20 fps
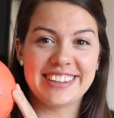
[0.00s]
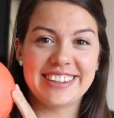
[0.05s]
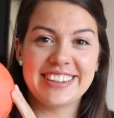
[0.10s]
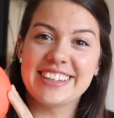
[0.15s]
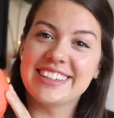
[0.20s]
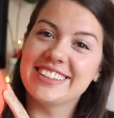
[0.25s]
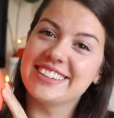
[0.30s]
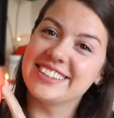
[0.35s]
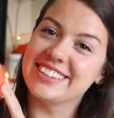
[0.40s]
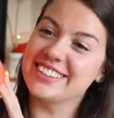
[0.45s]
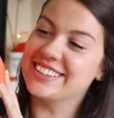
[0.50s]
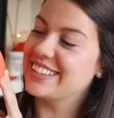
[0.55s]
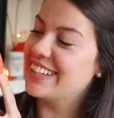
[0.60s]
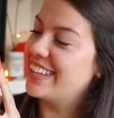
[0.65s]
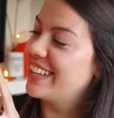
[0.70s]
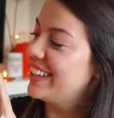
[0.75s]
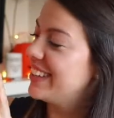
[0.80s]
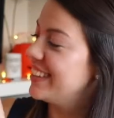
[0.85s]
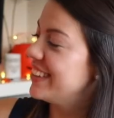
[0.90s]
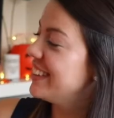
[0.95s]
This is
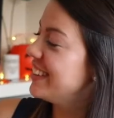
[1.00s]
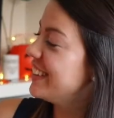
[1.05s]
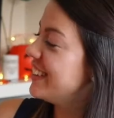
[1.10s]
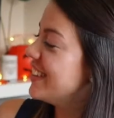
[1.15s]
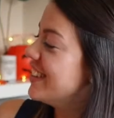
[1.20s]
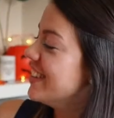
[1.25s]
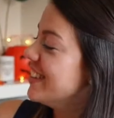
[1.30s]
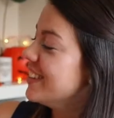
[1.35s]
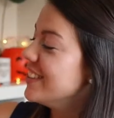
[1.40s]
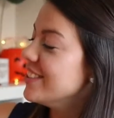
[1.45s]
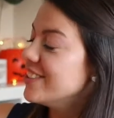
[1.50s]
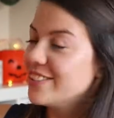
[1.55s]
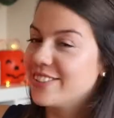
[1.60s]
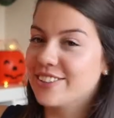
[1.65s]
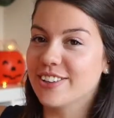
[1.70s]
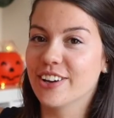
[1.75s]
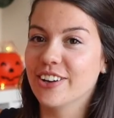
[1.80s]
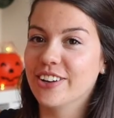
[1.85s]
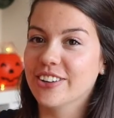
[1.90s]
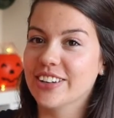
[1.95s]
it.
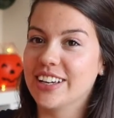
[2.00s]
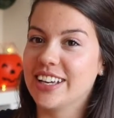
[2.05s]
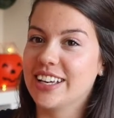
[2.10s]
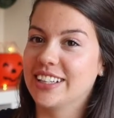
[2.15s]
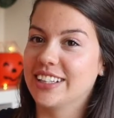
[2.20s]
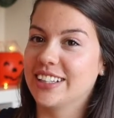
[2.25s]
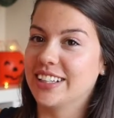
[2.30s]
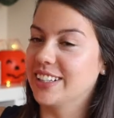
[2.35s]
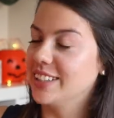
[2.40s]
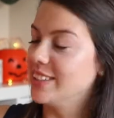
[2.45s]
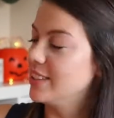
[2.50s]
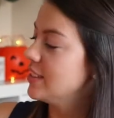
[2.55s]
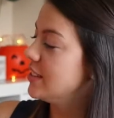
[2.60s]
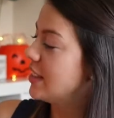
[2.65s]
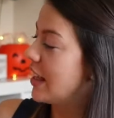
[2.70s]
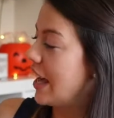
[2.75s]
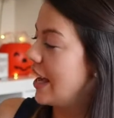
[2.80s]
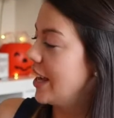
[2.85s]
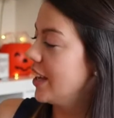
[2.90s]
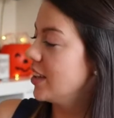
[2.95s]
So it is
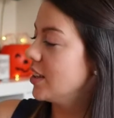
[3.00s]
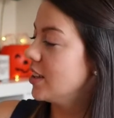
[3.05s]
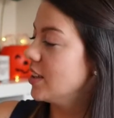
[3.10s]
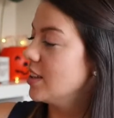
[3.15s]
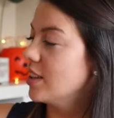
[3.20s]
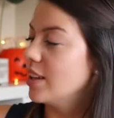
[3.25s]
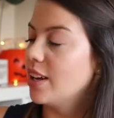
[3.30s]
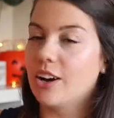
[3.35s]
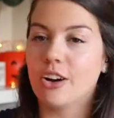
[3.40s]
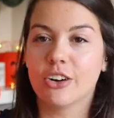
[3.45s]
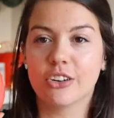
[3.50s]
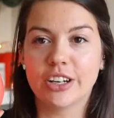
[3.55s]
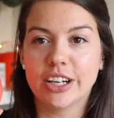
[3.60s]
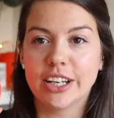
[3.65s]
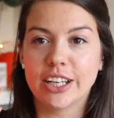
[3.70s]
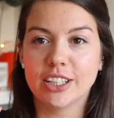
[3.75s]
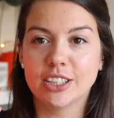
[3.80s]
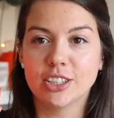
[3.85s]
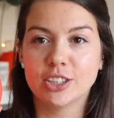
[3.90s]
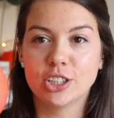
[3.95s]
like
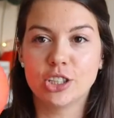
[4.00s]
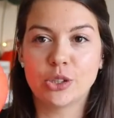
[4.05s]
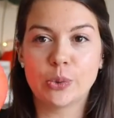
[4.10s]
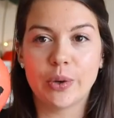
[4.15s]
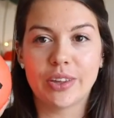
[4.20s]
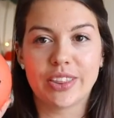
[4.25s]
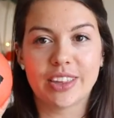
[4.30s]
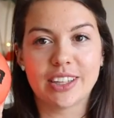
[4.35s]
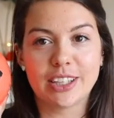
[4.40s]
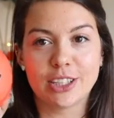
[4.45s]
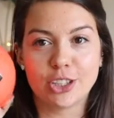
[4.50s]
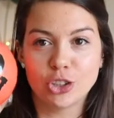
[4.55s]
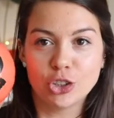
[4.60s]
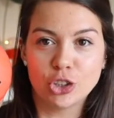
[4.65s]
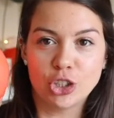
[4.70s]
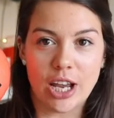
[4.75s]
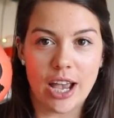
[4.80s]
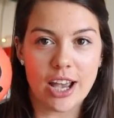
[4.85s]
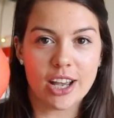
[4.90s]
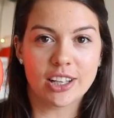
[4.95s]
orange with a
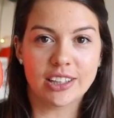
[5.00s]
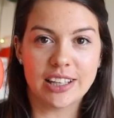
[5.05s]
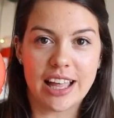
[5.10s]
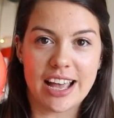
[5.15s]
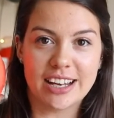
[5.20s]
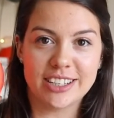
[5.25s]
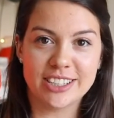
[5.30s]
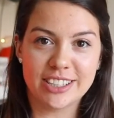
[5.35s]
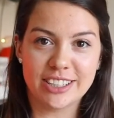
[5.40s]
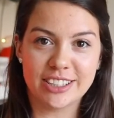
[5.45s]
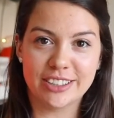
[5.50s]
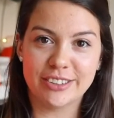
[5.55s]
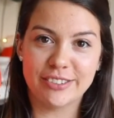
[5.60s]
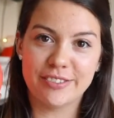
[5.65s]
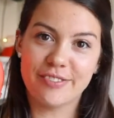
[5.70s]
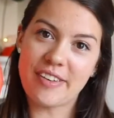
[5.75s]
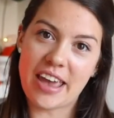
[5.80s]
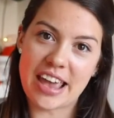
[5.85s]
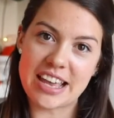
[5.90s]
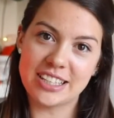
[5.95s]
little
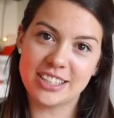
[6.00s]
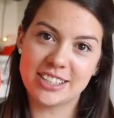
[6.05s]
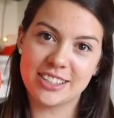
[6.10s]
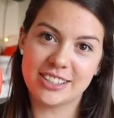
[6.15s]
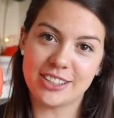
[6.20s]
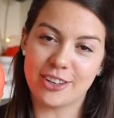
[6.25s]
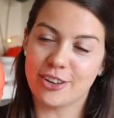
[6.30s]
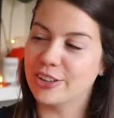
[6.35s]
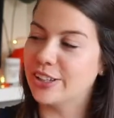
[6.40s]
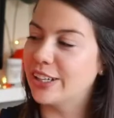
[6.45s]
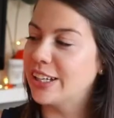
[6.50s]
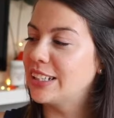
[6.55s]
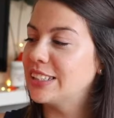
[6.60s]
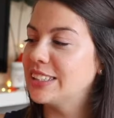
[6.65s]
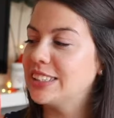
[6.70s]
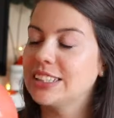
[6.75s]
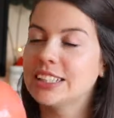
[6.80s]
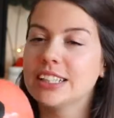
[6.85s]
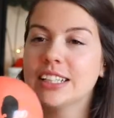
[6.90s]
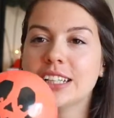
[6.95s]
jack-o'-lantern face on
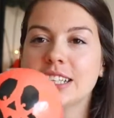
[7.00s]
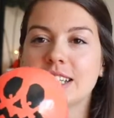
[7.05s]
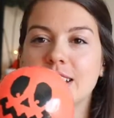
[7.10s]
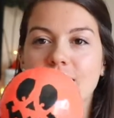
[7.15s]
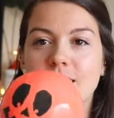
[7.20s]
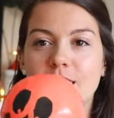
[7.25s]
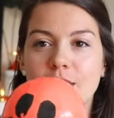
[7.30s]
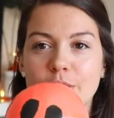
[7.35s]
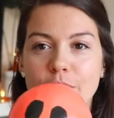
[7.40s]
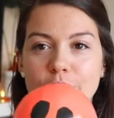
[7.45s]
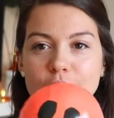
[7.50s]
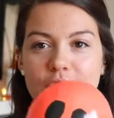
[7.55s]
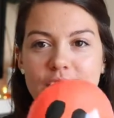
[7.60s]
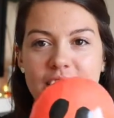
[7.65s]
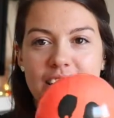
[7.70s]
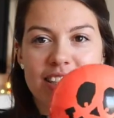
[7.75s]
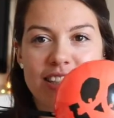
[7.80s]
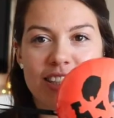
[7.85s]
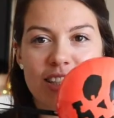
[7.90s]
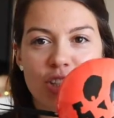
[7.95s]
it. Only
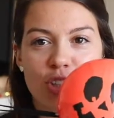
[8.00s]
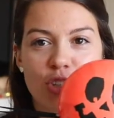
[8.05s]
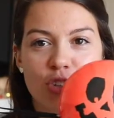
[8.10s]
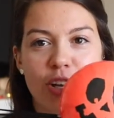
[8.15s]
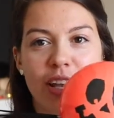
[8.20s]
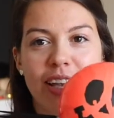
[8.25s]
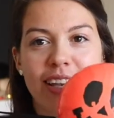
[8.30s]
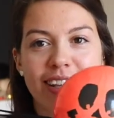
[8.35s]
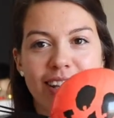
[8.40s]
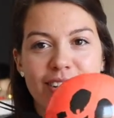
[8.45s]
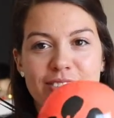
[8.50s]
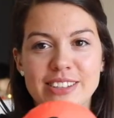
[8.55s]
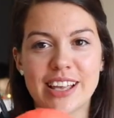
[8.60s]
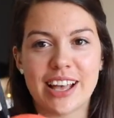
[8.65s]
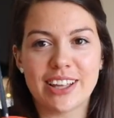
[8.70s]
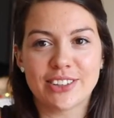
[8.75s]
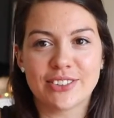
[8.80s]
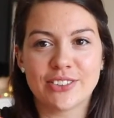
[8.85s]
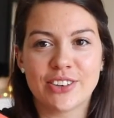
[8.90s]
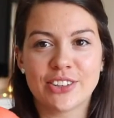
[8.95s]
thing is the string comes
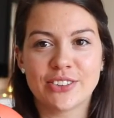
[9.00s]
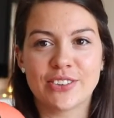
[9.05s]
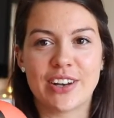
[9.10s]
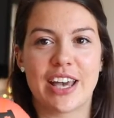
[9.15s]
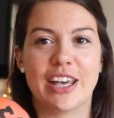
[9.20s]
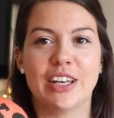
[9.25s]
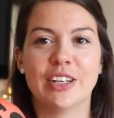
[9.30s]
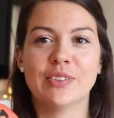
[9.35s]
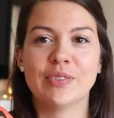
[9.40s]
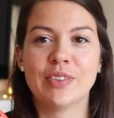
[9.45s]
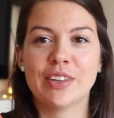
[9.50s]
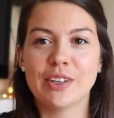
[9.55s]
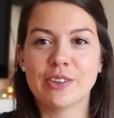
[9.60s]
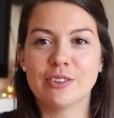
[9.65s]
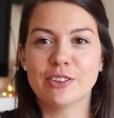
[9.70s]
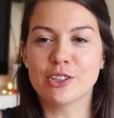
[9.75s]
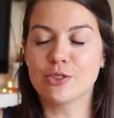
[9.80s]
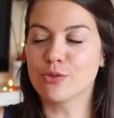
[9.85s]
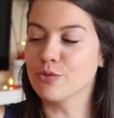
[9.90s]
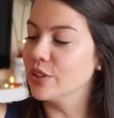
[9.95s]
out the wrong way,
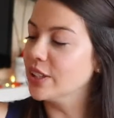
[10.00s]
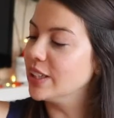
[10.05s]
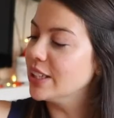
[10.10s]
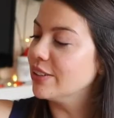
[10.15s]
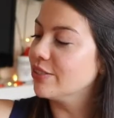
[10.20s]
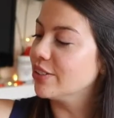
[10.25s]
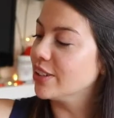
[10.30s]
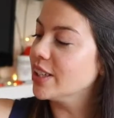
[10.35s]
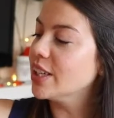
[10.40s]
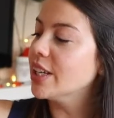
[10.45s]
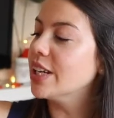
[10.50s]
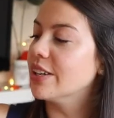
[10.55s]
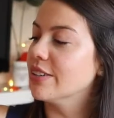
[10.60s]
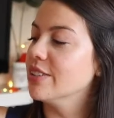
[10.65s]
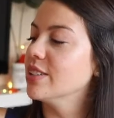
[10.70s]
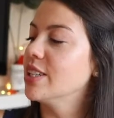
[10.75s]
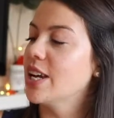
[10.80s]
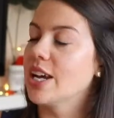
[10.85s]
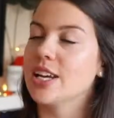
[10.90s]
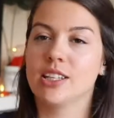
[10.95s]
which really, really
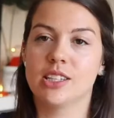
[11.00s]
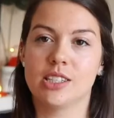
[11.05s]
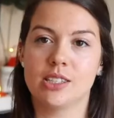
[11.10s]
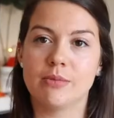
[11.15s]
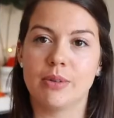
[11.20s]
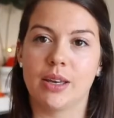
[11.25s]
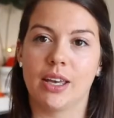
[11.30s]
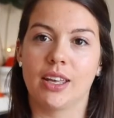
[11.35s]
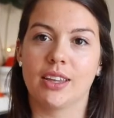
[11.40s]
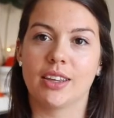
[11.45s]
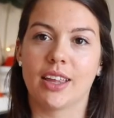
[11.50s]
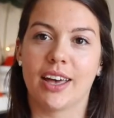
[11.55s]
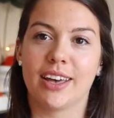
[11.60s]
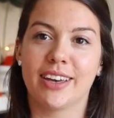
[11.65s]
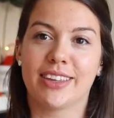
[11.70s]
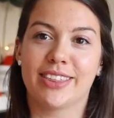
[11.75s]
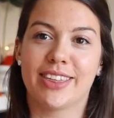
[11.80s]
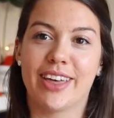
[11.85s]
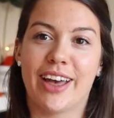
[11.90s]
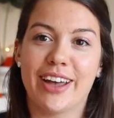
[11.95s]
irritates me.
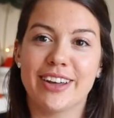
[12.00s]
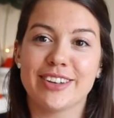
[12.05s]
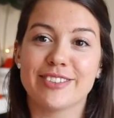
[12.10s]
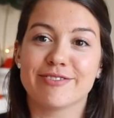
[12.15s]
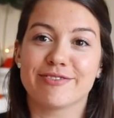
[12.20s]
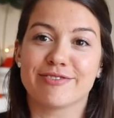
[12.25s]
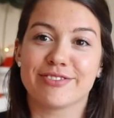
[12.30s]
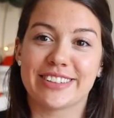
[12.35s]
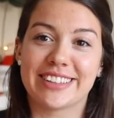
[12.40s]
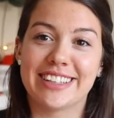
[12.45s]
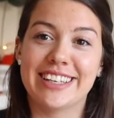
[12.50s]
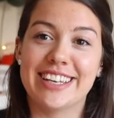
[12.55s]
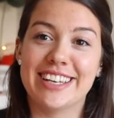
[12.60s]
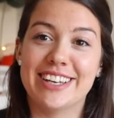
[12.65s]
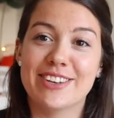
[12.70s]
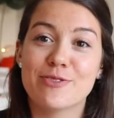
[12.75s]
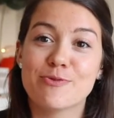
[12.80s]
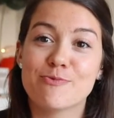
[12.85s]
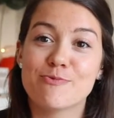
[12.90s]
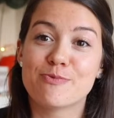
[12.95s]
Like that
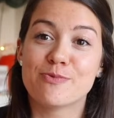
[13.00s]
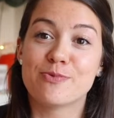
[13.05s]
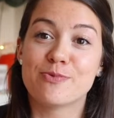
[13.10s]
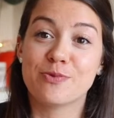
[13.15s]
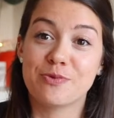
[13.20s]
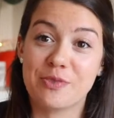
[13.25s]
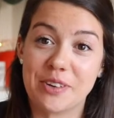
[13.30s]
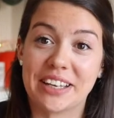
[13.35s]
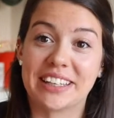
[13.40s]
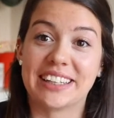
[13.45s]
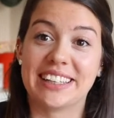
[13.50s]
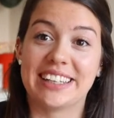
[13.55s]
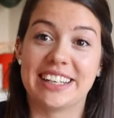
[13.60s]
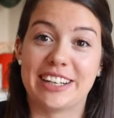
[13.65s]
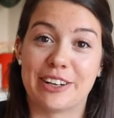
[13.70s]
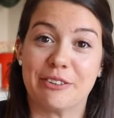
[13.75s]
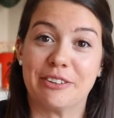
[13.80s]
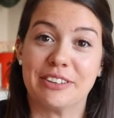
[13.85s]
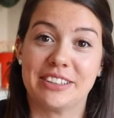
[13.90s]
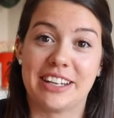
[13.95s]
really,
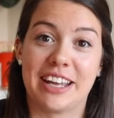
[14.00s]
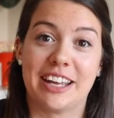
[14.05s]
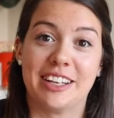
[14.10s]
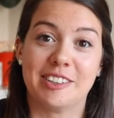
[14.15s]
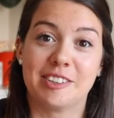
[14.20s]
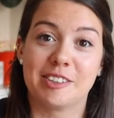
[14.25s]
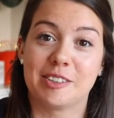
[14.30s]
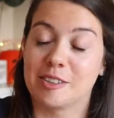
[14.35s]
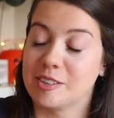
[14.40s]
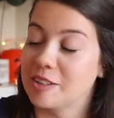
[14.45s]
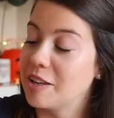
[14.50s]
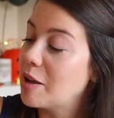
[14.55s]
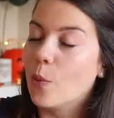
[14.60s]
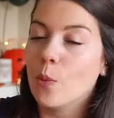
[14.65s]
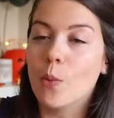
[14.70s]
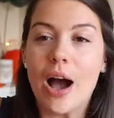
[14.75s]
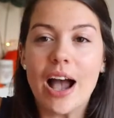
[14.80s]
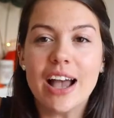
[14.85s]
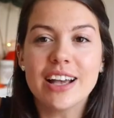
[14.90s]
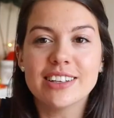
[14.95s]
really irritates.
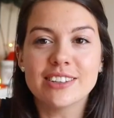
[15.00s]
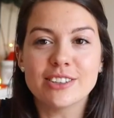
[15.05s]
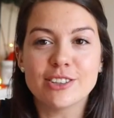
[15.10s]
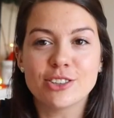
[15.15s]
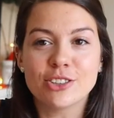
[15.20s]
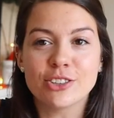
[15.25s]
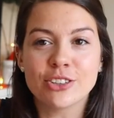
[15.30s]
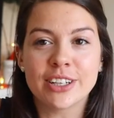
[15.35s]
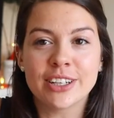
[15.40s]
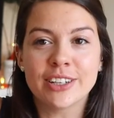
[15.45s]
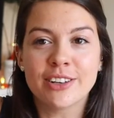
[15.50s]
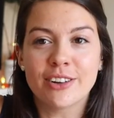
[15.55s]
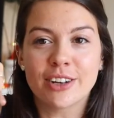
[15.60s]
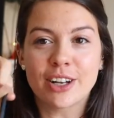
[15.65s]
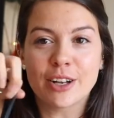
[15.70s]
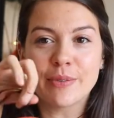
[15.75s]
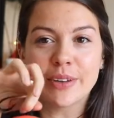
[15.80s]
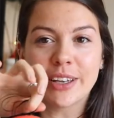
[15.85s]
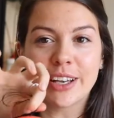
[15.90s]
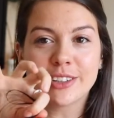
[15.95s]
Why is the string not
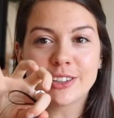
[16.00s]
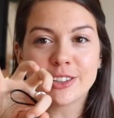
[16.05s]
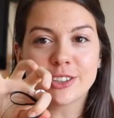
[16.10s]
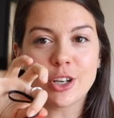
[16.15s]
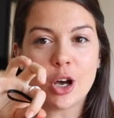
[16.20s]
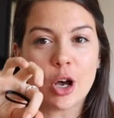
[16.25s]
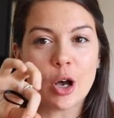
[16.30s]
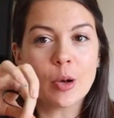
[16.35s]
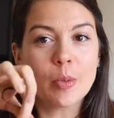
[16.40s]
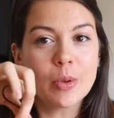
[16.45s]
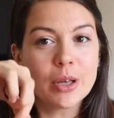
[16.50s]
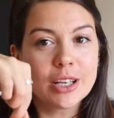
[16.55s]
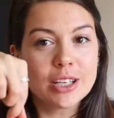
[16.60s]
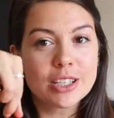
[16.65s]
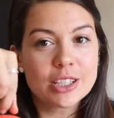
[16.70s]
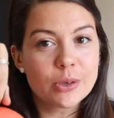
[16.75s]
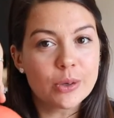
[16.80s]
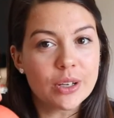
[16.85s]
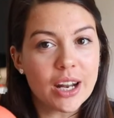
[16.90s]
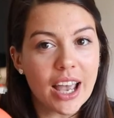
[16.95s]
coming out the top
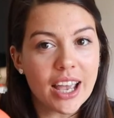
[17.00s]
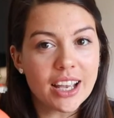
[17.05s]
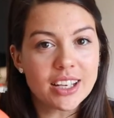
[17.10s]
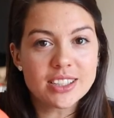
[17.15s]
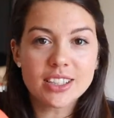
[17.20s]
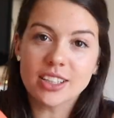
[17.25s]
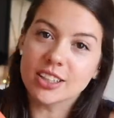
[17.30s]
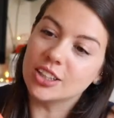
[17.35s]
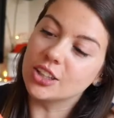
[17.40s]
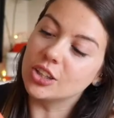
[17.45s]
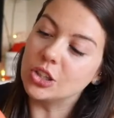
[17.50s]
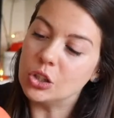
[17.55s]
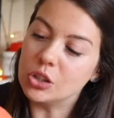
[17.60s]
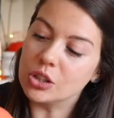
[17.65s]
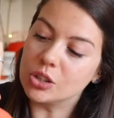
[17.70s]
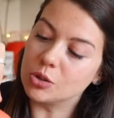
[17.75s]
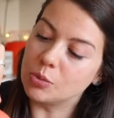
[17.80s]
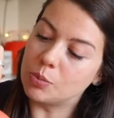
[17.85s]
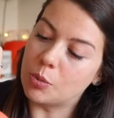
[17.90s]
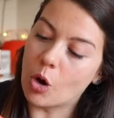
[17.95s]
so it hangs like a
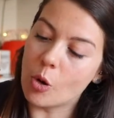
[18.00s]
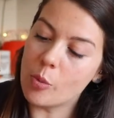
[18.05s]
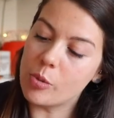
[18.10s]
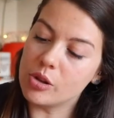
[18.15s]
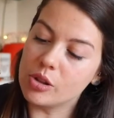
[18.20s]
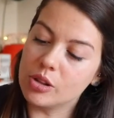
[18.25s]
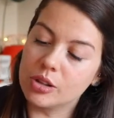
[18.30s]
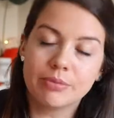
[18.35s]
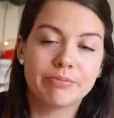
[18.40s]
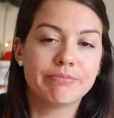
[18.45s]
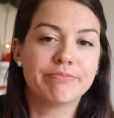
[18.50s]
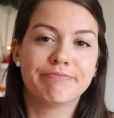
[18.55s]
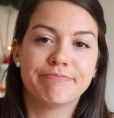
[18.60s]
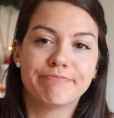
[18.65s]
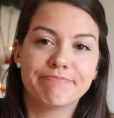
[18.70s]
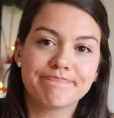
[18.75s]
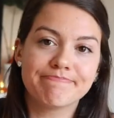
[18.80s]
cute little bauble?